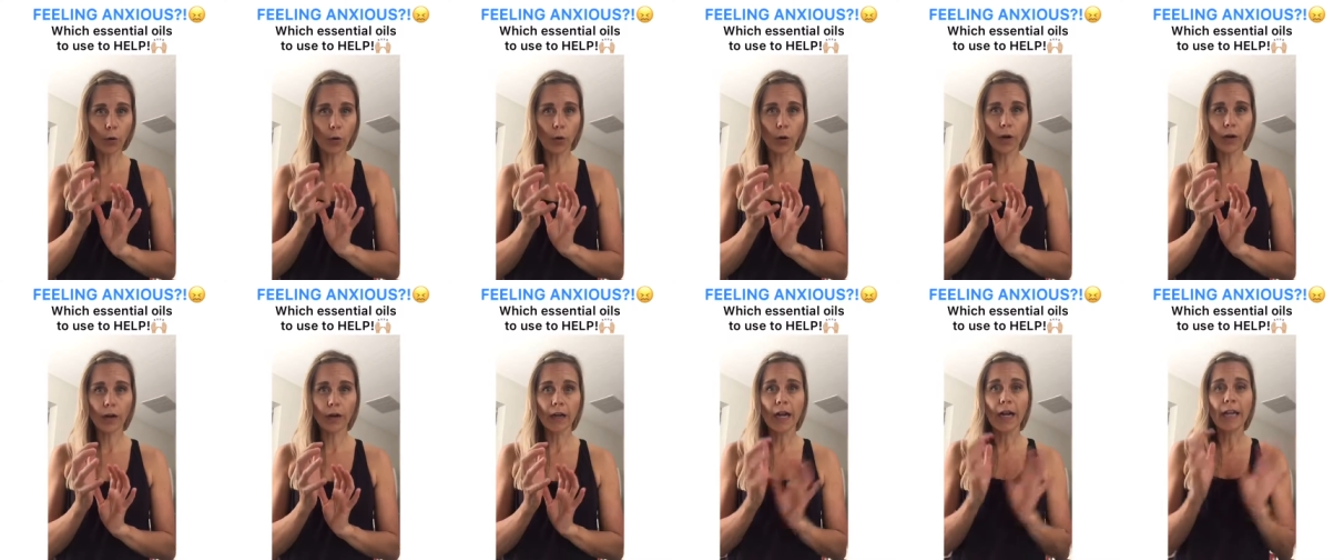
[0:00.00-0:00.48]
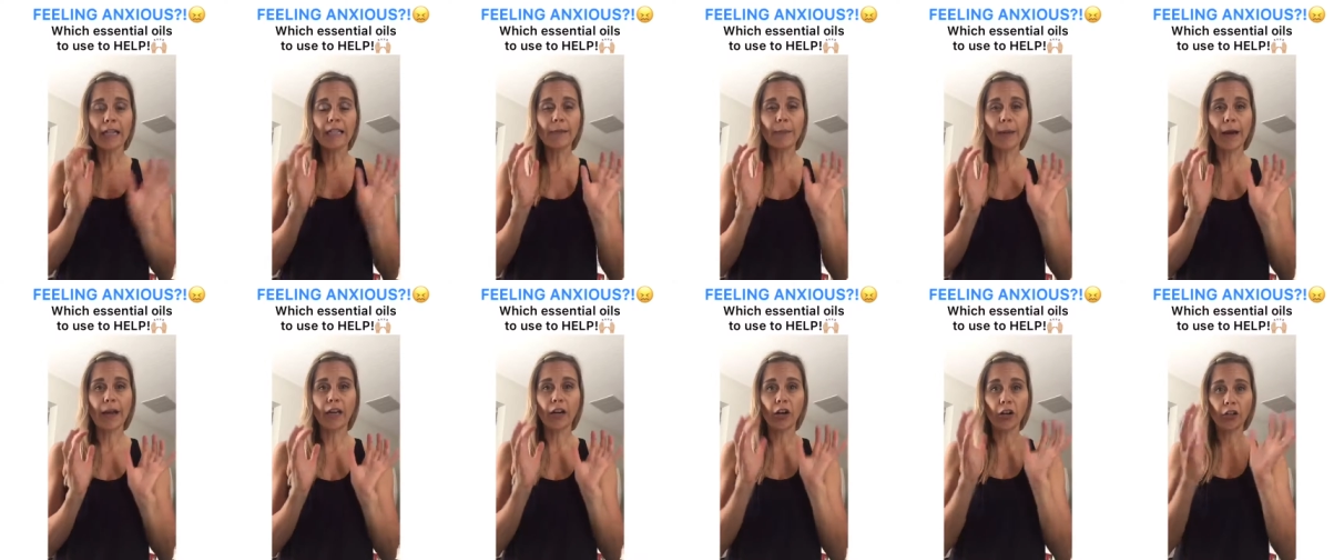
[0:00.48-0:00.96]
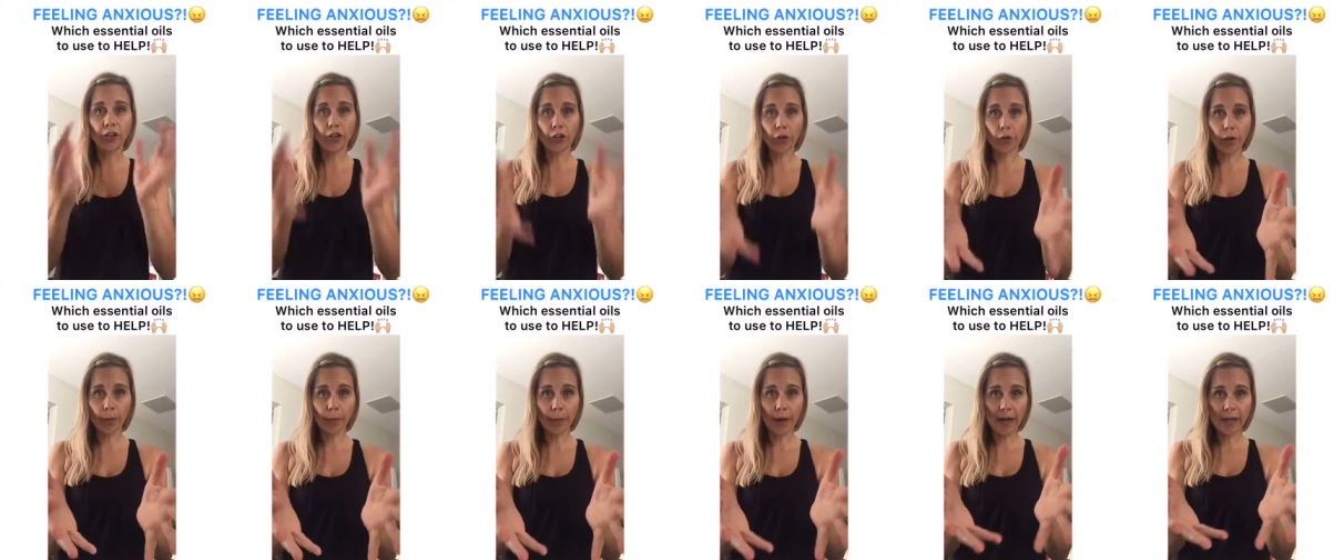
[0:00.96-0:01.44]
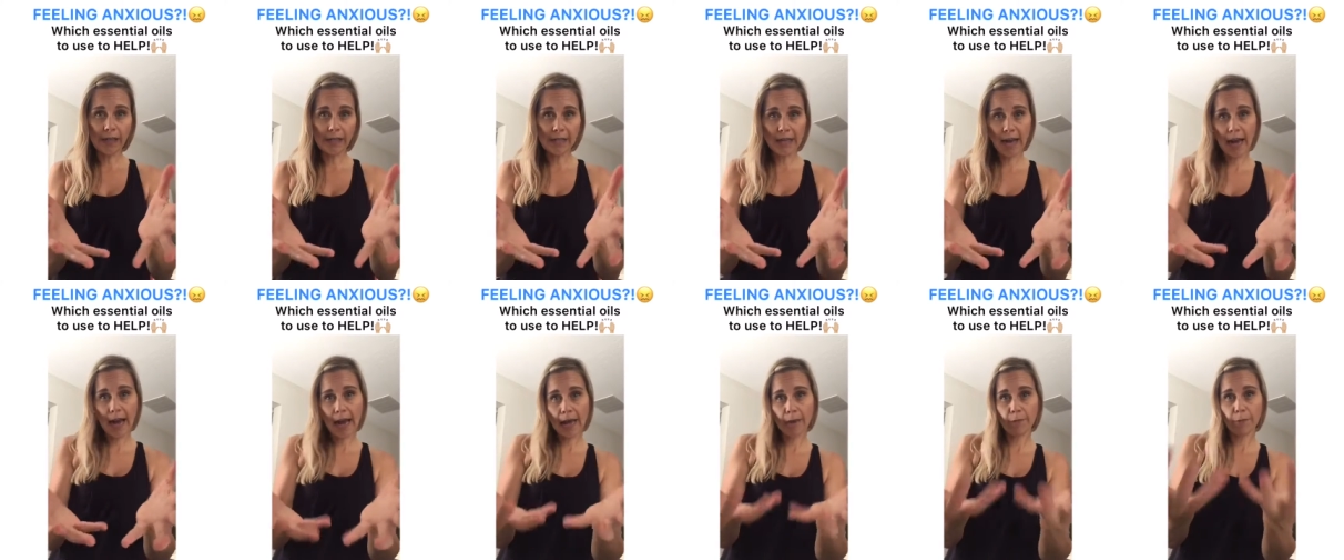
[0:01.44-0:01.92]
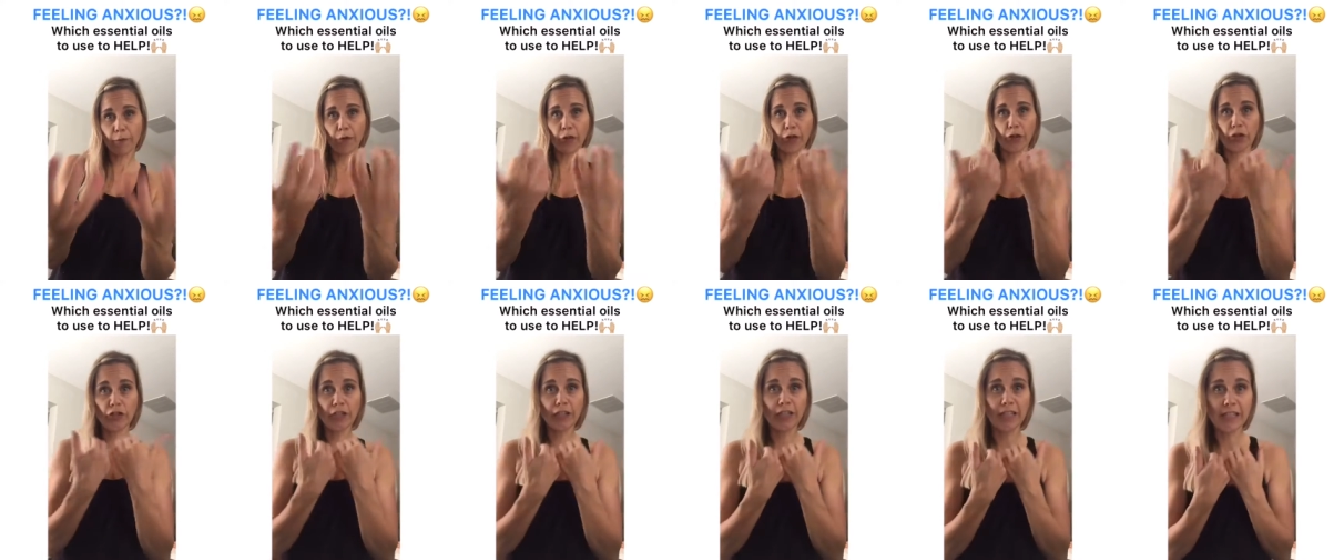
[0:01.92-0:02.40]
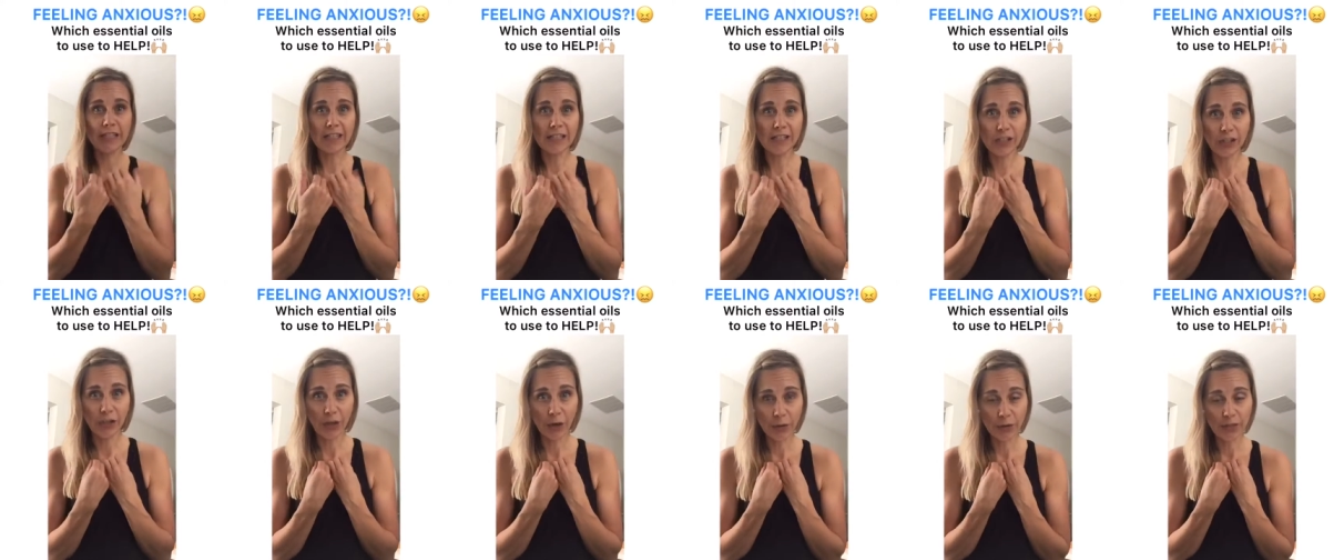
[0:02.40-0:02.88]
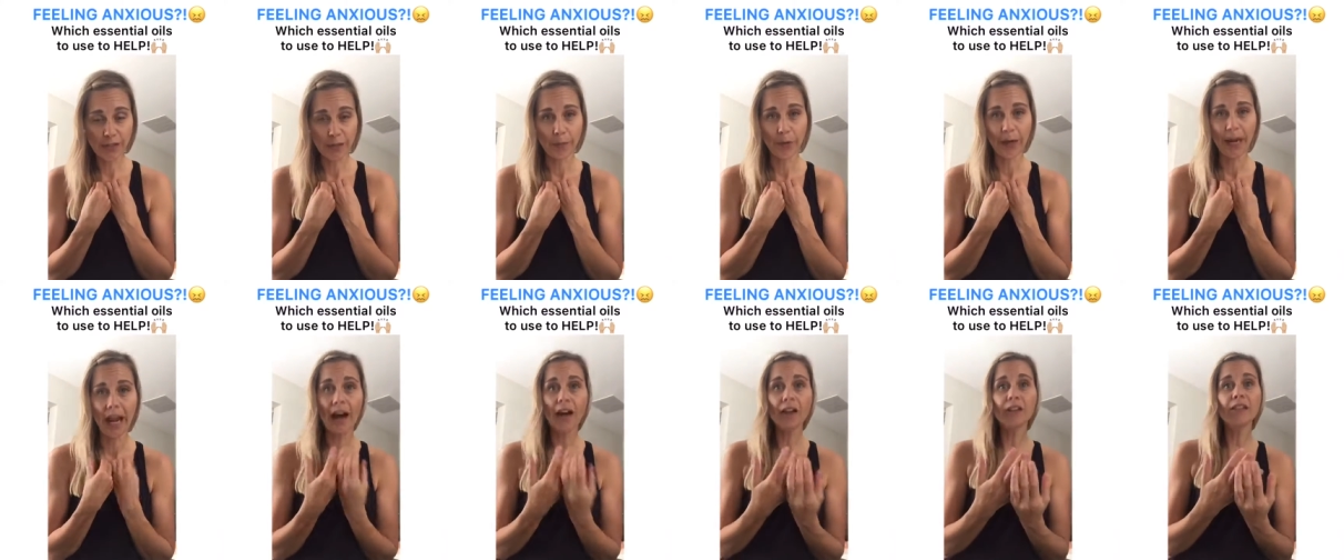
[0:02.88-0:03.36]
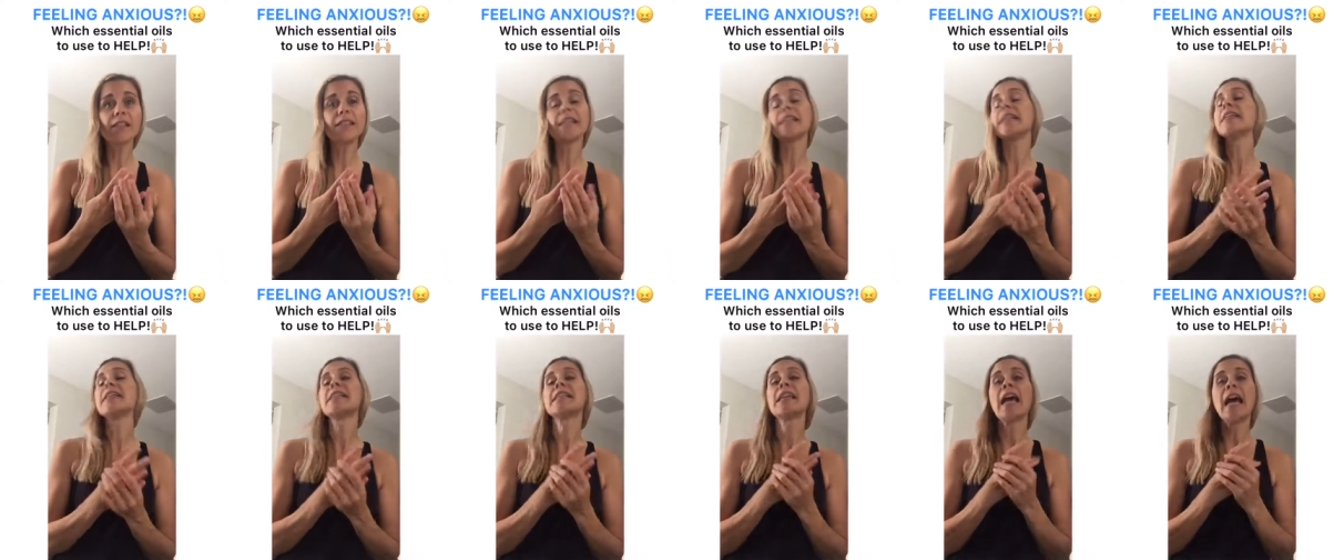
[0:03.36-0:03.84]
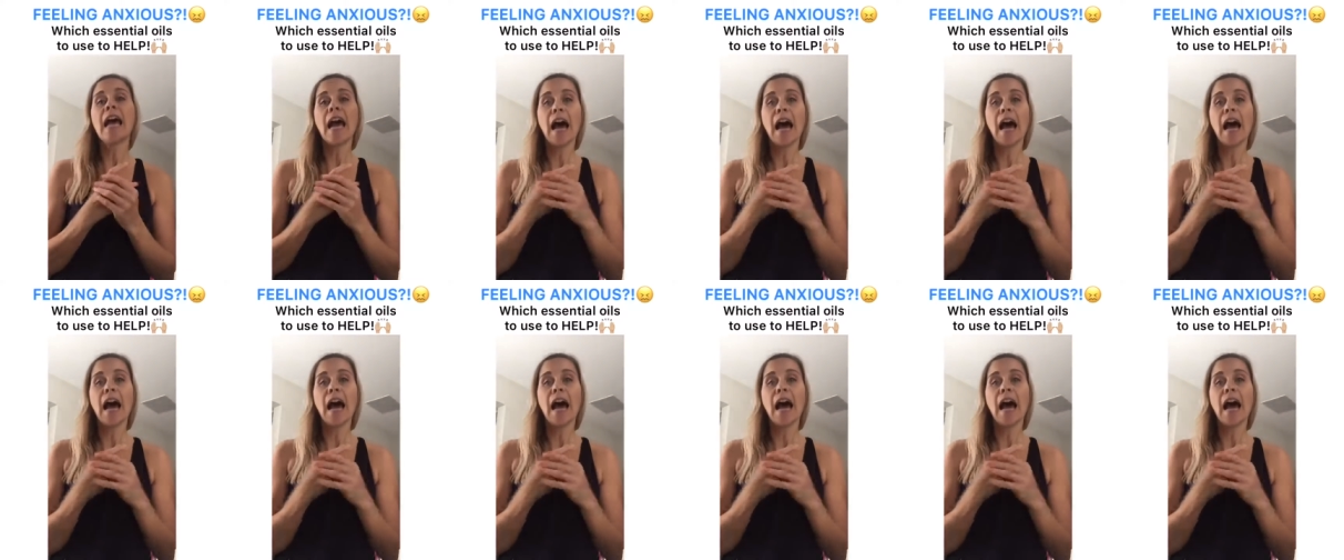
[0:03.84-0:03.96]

or depending on your body type versus, you know, someone else's.